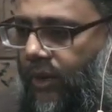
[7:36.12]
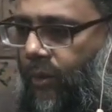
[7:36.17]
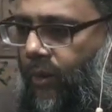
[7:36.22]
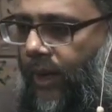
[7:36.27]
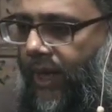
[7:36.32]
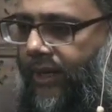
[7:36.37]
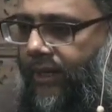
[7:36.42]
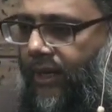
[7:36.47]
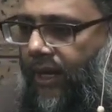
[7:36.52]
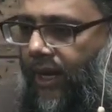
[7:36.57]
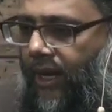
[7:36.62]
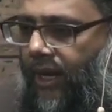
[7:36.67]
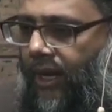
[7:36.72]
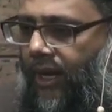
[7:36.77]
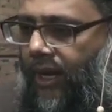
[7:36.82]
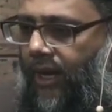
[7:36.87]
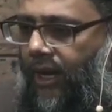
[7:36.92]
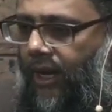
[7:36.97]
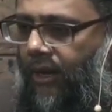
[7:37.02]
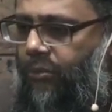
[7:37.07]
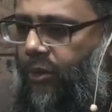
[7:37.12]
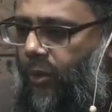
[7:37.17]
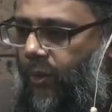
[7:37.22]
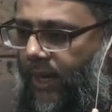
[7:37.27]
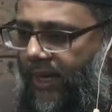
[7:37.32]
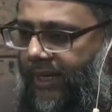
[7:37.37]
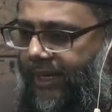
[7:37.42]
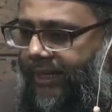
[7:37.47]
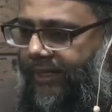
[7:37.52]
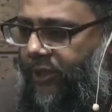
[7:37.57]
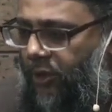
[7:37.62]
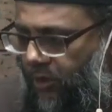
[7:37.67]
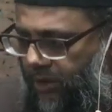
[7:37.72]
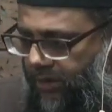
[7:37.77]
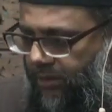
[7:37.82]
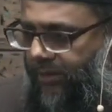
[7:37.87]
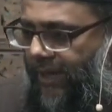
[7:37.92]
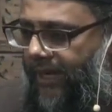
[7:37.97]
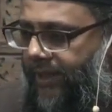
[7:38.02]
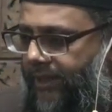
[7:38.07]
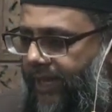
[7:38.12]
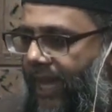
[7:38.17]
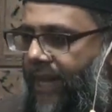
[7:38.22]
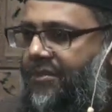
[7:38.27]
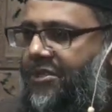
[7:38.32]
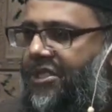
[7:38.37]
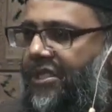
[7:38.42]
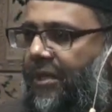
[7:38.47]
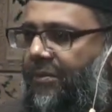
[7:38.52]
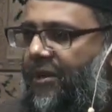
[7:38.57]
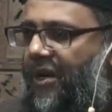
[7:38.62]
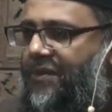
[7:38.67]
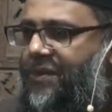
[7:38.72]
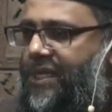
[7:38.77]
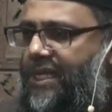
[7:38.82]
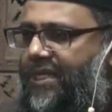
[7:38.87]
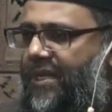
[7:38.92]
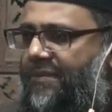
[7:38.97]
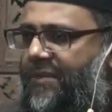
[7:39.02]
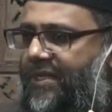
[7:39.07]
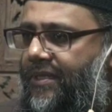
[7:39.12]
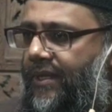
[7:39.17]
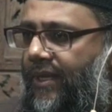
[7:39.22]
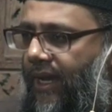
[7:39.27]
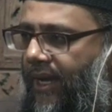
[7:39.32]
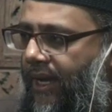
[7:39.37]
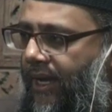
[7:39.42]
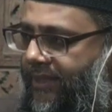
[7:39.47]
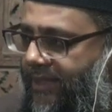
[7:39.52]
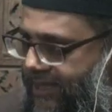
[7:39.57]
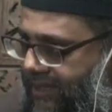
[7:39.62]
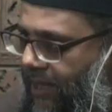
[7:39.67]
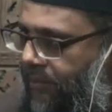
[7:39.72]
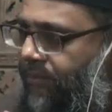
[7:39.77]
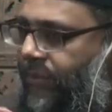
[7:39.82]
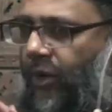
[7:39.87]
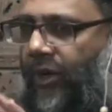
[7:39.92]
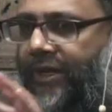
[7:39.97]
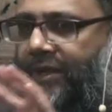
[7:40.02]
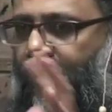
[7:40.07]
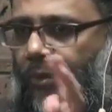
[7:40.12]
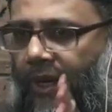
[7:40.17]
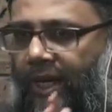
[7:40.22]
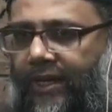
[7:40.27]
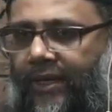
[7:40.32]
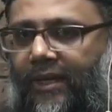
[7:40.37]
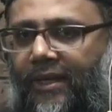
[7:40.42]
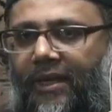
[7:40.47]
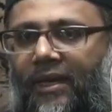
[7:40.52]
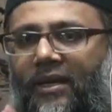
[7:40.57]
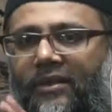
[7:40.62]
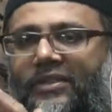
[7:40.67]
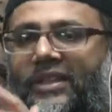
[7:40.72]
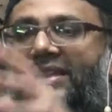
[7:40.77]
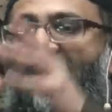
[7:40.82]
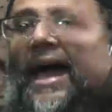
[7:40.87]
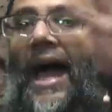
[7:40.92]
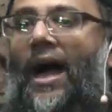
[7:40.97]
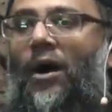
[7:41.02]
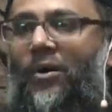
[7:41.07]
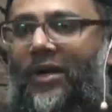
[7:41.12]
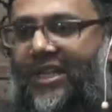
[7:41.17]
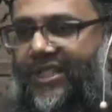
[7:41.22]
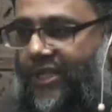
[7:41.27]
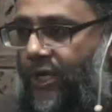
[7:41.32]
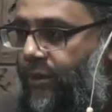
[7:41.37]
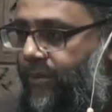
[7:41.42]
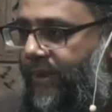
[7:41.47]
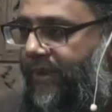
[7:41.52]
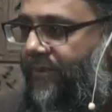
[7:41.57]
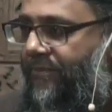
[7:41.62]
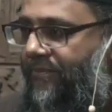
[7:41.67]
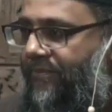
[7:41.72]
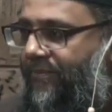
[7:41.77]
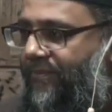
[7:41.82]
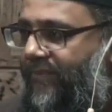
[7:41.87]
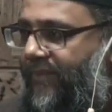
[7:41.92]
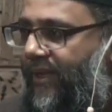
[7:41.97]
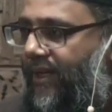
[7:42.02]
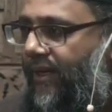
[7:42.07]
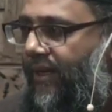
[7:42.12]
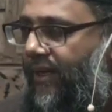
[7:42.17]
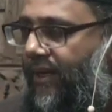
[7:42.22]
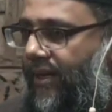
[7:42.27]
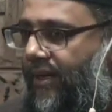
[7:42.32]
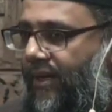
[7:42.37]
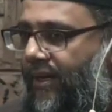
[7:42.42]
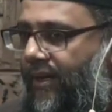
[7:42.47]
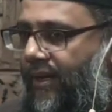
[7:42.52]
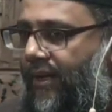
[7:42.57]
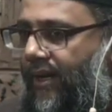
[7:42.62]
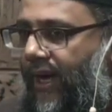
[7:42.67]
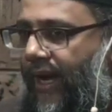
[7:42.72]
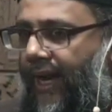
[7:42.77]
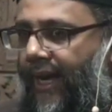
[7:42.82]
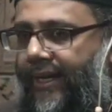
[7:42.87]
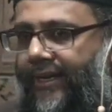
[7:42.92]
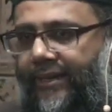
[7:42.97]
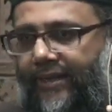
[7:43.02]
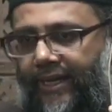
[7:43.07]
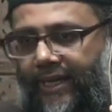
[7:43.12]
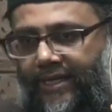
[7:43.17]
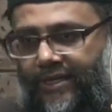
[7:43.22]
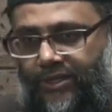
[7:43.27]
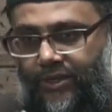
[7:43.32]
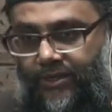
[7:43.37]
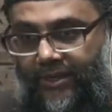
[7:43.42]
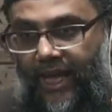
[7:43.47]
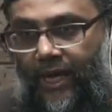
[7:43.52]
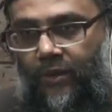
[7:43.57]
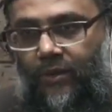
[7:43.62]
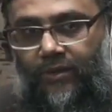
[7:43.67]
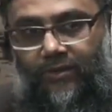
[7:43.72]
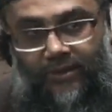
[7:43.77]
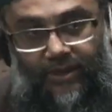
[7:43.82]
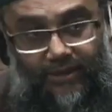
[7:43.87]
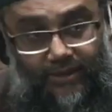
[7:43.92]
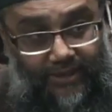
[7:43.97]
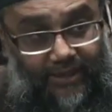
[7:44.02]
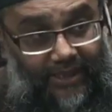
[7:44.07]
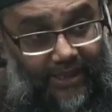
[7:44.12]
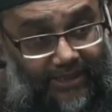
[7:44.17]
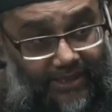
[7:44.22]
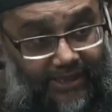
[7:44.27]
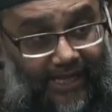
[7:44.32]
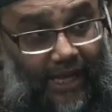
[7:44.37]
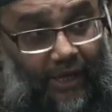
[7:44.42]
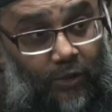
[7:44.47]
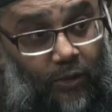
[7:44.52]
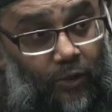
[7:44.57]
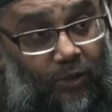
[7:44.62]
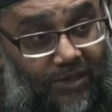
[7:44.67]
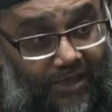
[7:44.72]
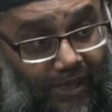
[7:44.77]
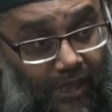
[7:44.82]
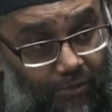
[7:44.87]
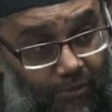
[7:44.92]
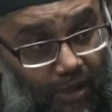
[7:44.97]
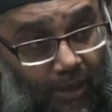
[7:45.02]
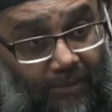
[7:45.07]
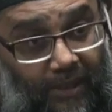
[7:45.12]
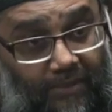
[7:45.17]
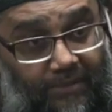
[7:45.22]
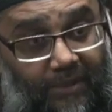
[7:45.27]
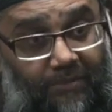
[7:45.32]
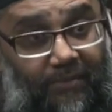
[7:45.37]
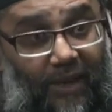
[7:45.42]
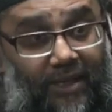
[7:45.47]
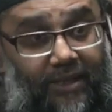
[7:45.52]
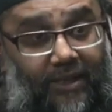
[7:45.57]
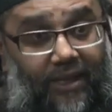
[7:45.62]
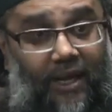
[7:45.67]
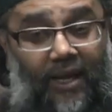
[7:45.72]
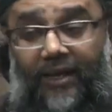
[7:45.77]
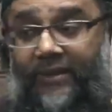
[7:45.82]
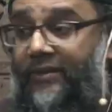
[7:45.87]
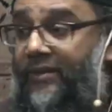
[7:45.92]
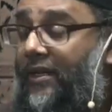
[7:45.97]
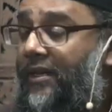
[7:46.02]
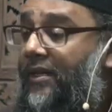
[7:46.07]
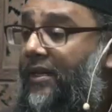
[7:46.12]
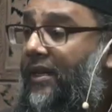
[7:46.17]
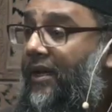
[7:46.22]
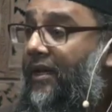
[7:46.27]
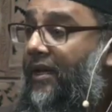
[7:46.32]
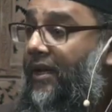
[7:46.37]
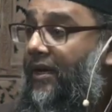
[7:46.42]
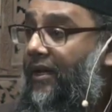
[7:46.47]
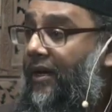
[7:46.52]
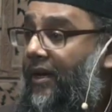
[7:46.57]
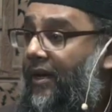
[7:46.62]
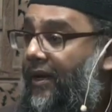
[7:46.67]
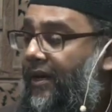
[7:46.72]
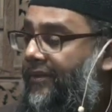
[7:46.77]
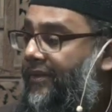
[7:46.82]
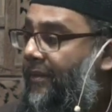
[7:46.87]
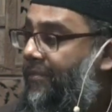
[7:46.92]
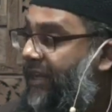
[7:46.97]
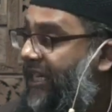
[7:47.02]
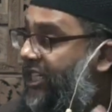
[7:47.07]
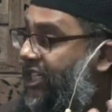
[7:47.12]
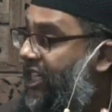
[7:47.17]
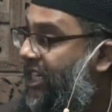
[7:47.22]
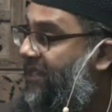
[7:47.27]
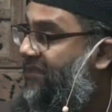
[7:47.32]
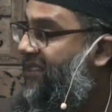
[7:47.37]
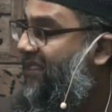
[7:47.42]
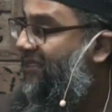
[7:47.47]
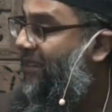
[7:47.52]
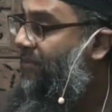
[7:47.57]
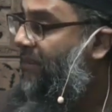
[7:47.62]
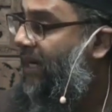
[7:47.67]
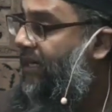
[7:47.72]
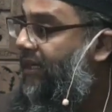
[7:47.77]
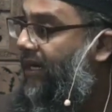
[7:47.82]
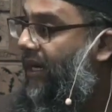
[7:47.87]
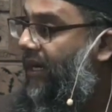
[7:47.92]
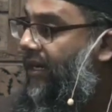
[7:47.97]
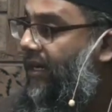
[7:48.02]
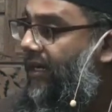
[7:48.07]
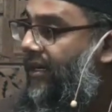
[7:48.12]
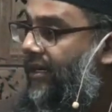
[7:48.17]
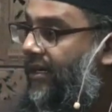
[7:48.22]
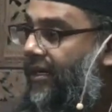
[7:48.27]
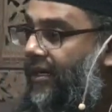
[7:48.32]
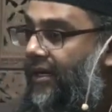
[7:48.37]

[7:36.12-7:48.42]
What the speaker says: when Abu Walid, Utbah, came to the Prophet at some point when the dawah is open, and it's now causing a problem in Makkah, and the big chiefs of the Makkah,